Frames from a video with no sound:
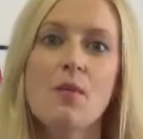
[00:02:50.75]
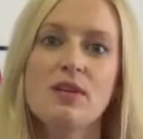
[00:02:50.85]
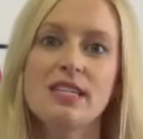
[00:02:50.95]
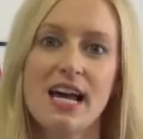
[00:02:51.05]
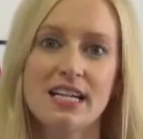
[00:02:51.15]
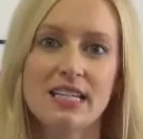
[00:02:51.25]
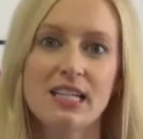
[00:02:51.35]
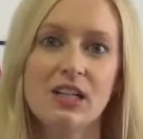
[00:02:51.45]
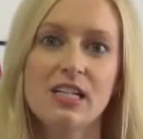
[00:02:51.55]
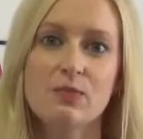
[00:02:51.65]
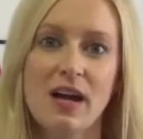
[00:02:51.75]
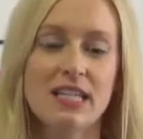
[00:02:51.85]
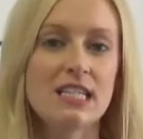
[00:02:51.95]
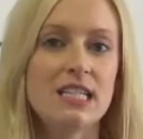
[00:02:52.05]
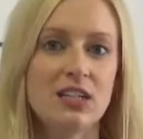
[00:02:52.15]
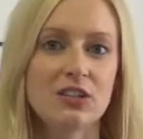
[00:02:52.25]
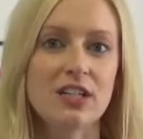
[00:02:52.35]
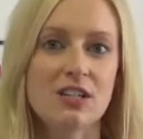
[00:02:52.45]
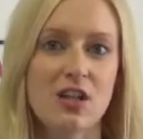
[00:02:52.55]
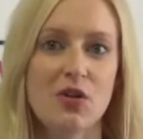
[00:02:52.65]
but said it still expects the deal
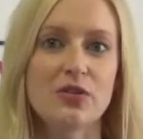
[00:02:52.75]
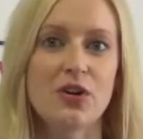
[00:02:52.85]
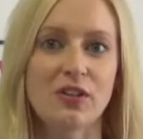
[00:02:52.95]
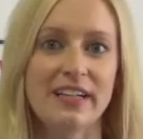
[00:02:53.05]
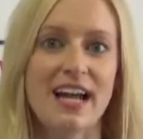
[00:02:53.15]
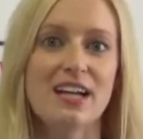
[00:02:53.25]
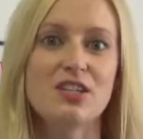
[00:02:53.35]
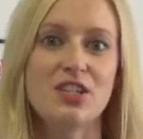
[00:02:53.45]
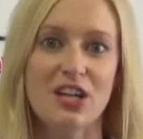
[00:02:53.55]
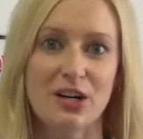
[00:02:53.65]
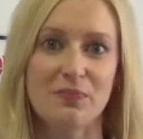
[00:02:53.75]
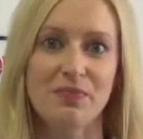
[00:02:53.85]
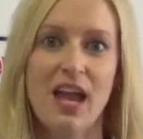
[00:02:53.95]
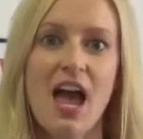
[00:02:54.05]
to close early next year.